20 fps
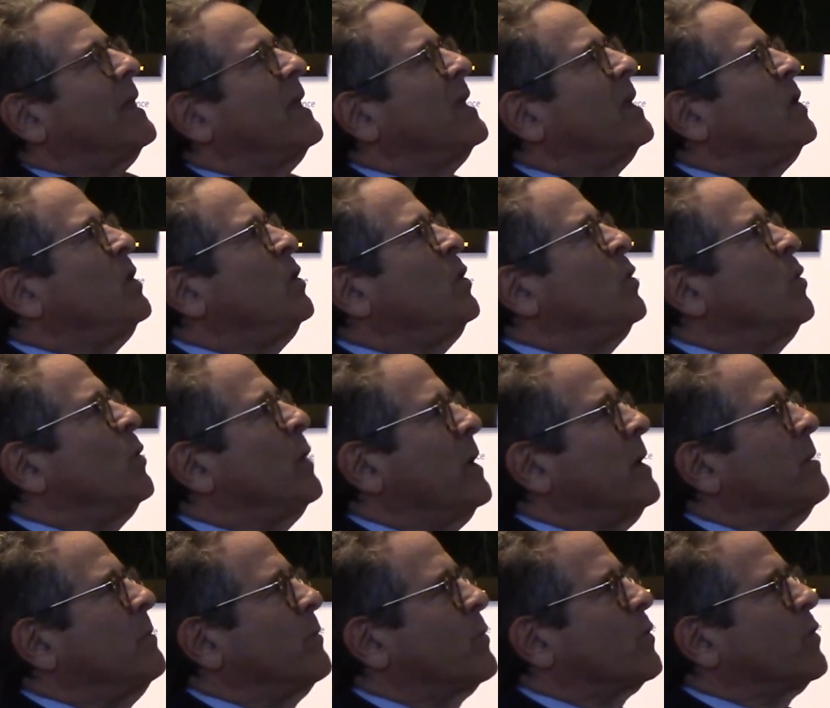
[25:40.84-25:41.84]
you
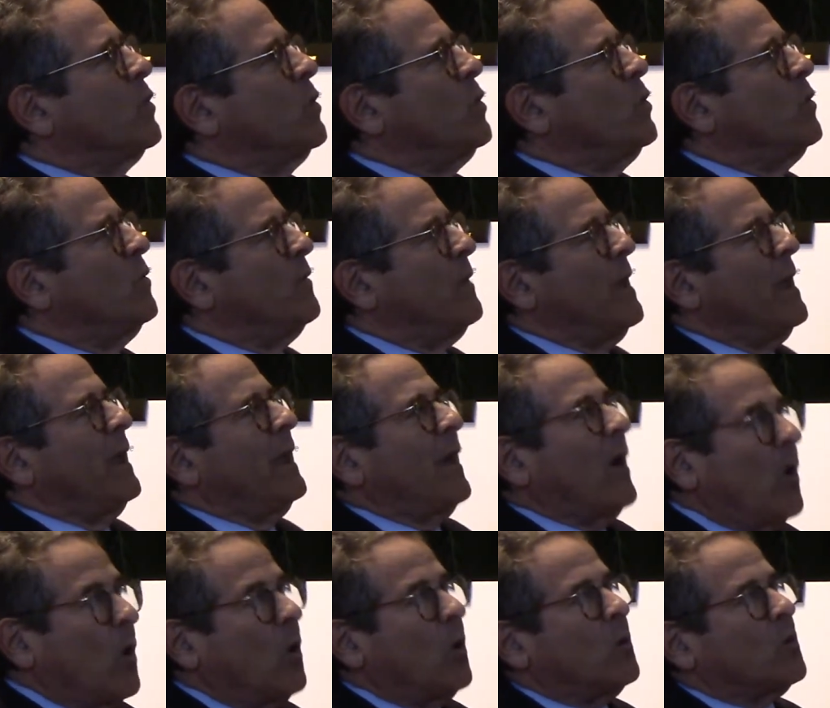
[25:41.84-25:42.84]
improve.
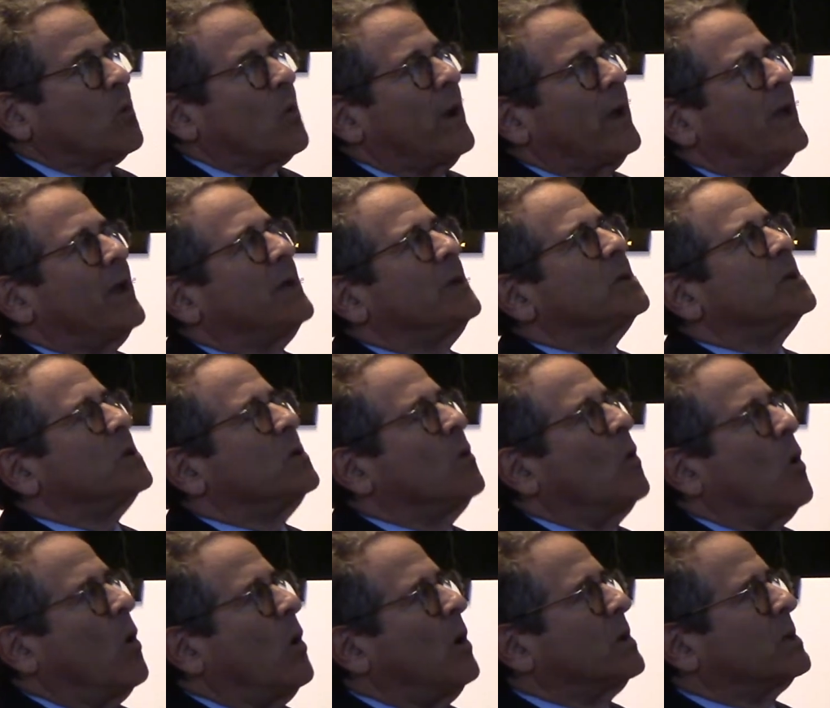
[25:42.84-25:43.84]
Whole grains, you
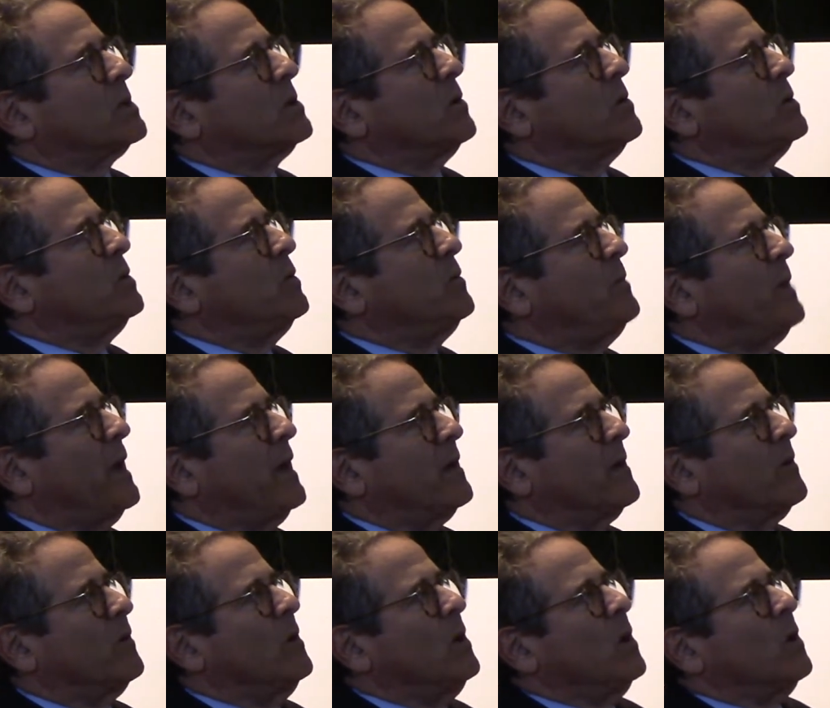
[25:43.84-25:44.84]
also do
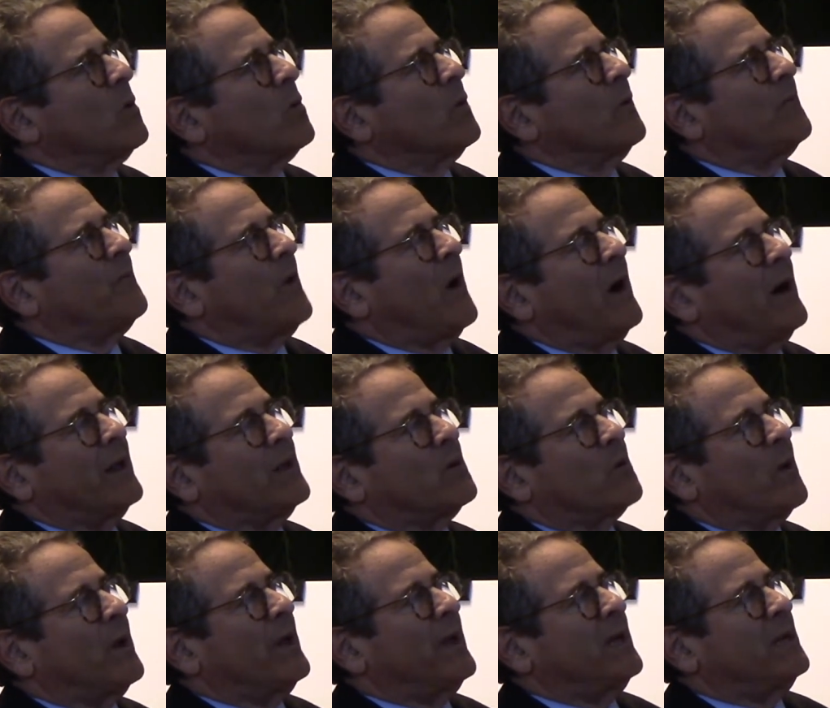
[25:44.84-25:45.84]
better. Refined
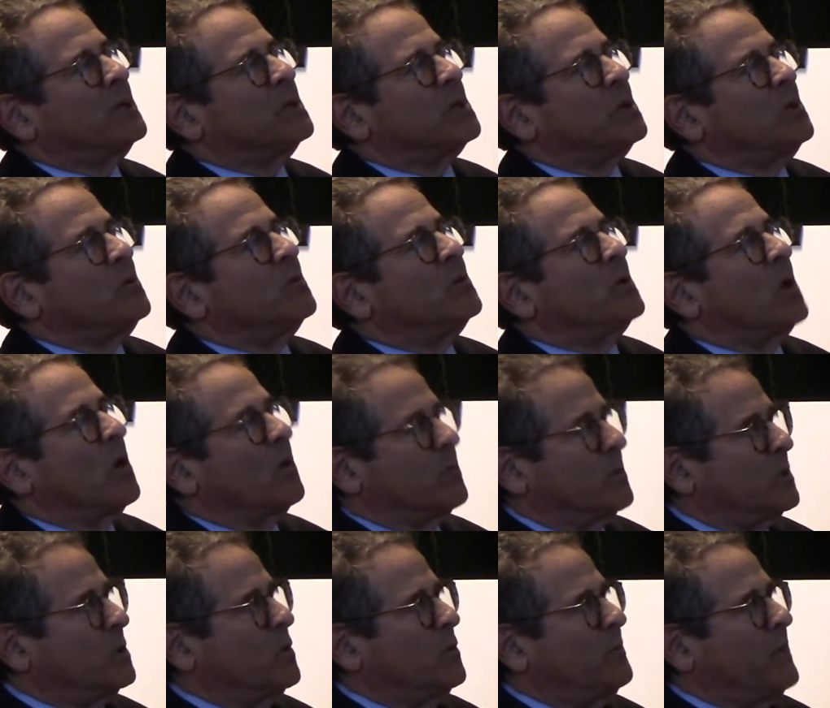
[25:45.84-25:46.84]
grains, you
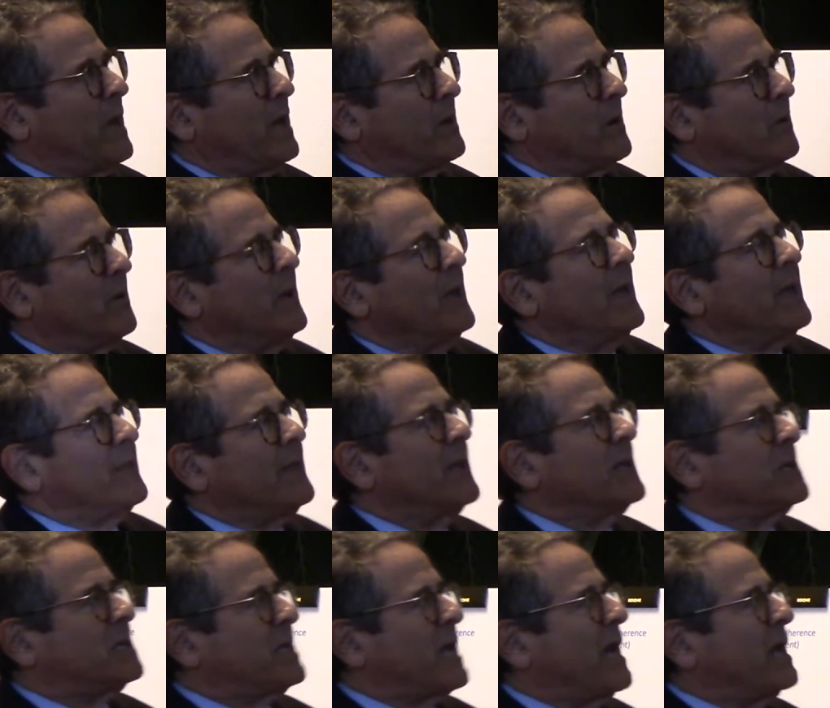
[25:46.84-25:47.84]
don't do better
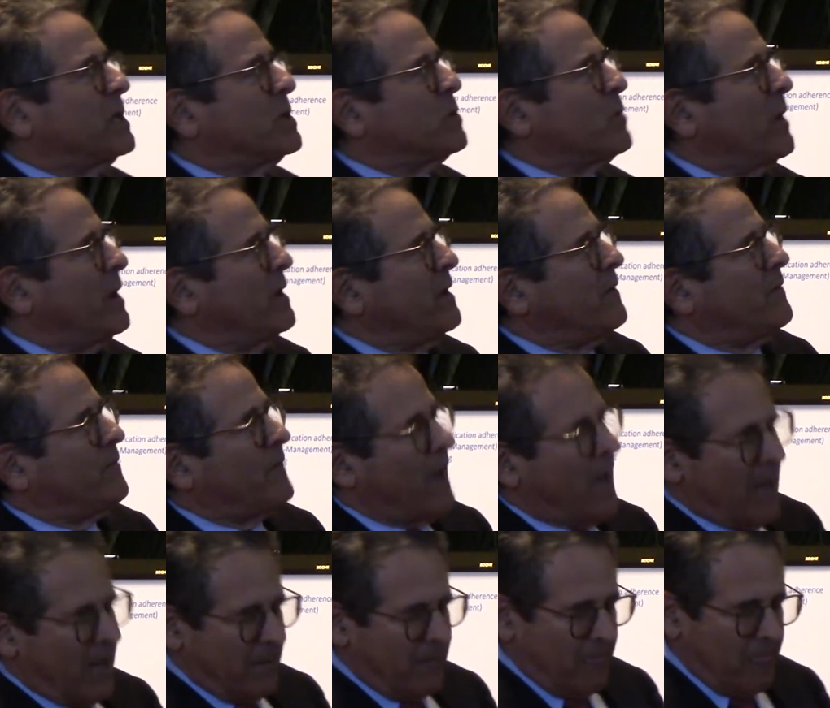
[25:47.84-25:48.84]
than saturated
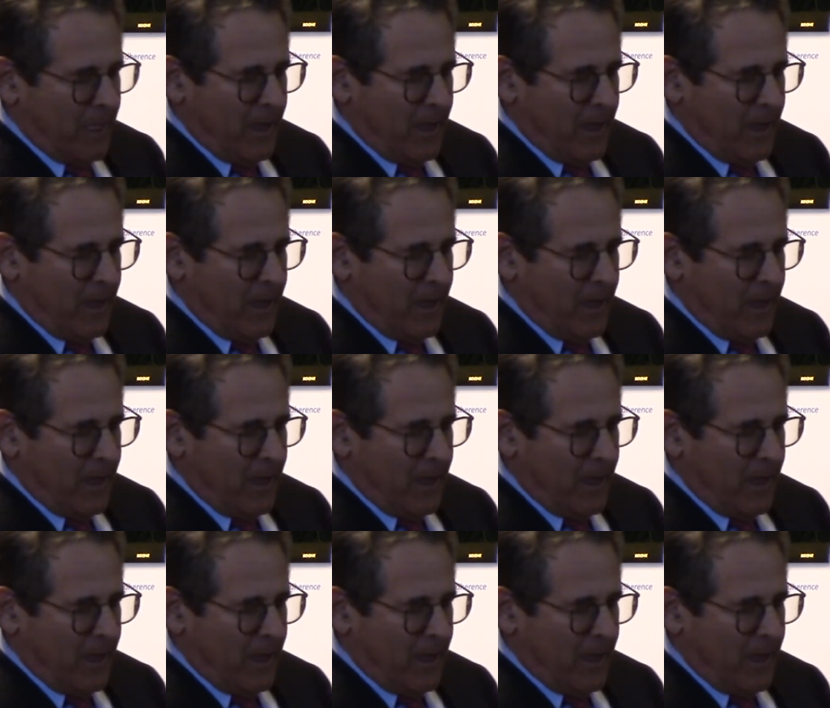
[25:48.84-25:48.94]
fat.